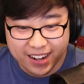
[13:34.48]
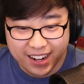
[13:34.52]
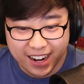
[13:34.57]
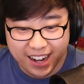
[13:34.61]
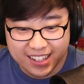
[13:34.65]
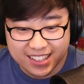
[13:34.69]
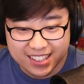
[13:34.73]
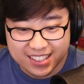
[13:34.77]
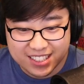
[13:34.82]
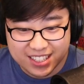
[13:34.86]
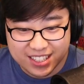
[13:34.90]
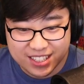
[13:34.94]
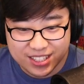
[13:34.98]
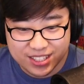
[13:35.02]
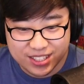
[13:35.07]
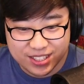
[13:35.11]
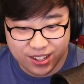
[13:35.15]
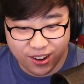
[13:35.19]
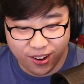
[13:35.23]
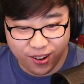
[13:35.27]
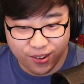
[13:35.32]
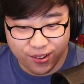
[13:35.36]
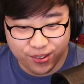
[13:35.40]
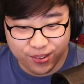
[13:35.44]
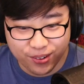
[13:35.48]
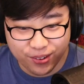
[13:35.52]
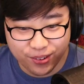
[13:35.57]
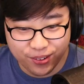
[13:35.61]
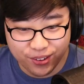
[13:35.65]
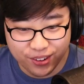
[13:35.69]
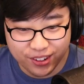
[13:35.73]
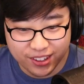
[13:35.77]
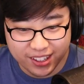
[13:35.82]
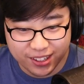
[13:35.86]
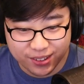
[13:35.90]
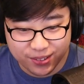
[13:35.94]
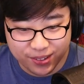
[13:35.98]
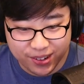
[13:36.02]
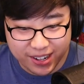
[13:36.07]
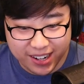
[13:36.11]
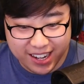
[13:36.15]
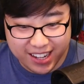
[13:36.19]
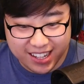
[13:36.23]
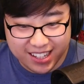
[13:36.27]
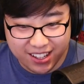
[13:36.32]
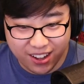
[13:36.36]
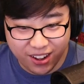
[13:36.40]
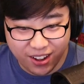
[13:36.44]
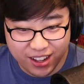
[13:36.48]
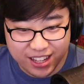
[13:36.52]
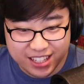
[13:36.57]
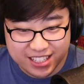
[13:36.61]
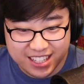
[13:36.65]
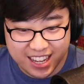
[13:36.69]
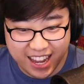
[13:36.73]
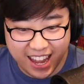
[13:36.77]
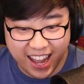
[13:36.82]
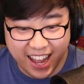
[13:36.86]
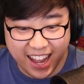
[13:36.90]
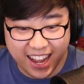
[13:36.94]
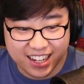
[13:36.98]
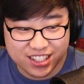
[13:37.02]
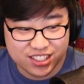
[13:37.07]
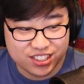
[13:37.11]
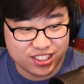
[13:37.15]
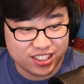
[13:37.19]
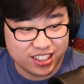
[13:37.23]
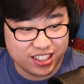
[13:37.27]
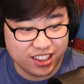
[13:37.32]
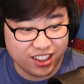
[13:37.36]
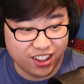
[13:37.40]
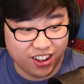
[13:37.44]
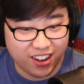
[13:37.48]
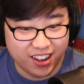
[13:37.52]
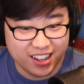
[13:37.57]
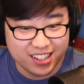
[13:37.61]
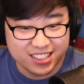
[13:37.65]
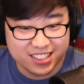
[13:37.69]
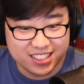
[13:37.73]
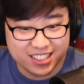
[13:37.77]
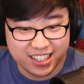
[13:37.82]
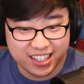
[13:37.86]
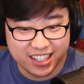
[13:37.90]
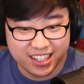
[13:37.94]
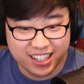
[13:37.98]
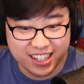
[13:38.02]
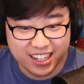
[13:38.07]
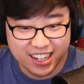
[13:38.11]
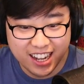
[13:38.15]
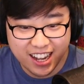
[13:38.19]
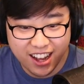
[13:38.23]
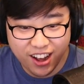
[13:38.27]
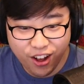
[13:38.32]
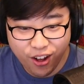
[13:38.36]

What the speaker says: god, this is so cool. Look, we're in. It's actually launching.